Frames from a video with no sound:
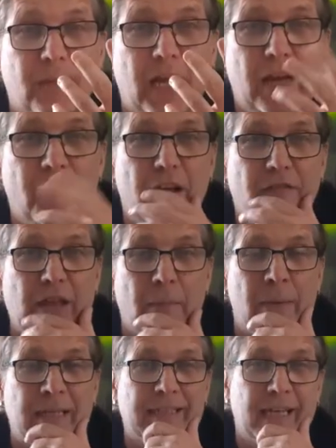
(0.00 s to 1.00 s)
if, if that
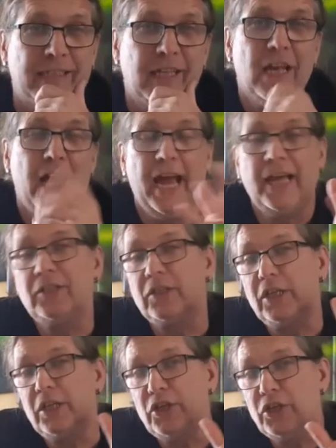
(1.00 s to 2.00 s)
makes sense. And
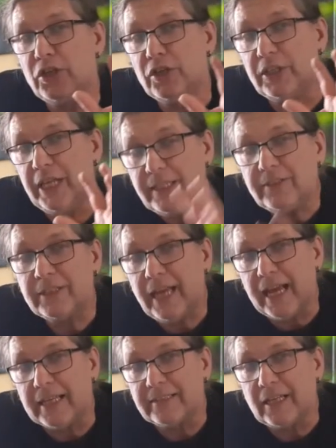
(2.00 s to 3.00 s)
in this
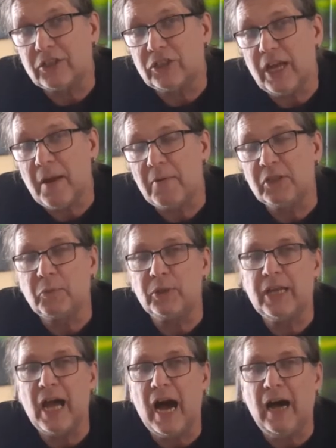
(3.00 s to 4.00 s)
case, Sagittarians, what
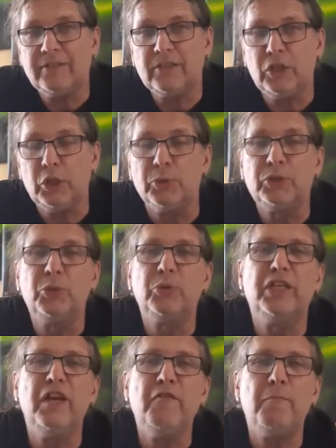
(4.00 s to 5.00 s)
they're asking you is to
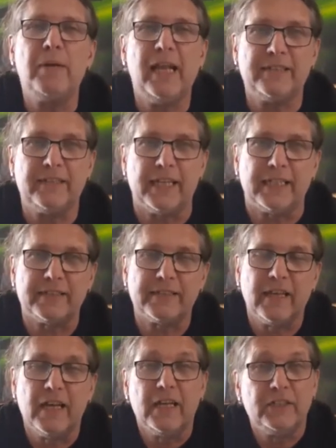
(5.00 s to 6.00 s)
give blessings.
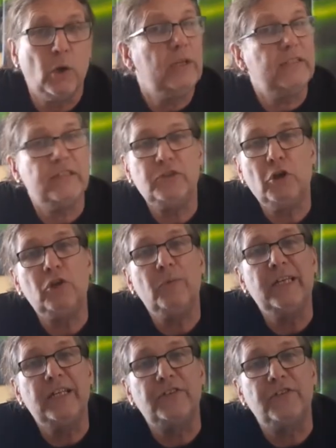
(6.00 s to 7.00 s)
So this is not a
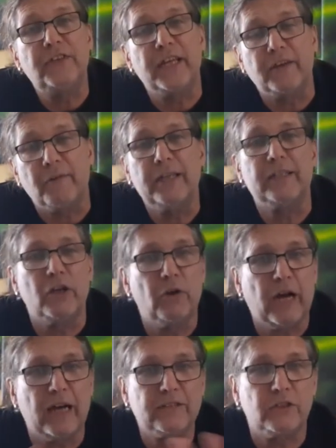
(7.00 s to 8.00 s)
religious thing, right? They're not
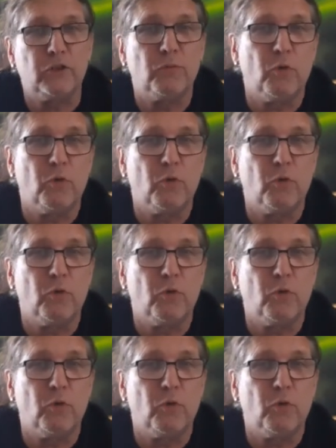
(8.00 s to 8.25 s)
asking you to